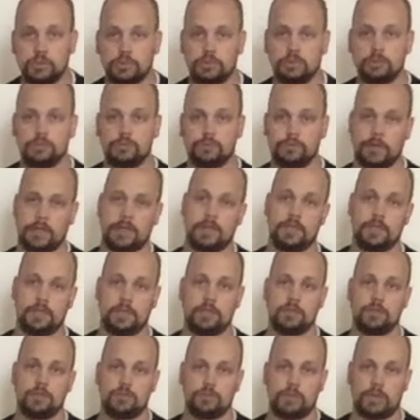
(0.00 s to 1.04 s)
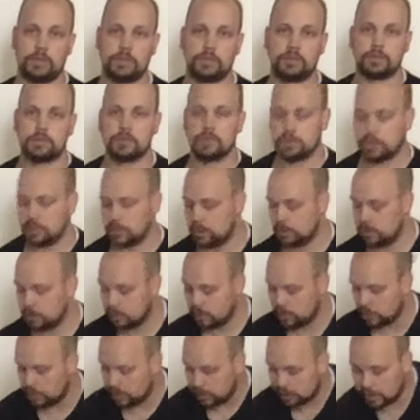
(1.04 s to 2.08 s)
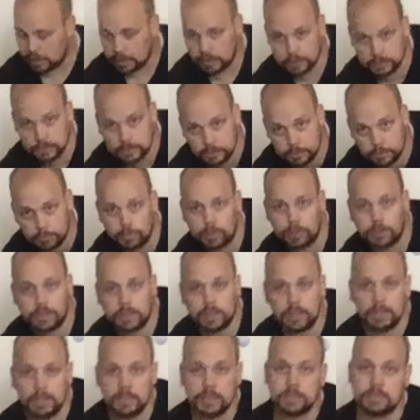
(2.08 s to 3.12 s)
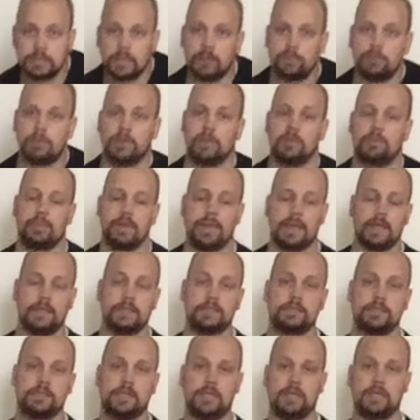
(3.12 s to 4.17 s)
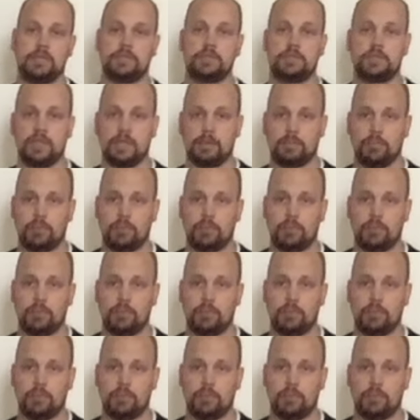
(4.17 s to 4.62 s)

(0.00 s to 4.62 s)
find things. A little book inside one of the bags. I just kept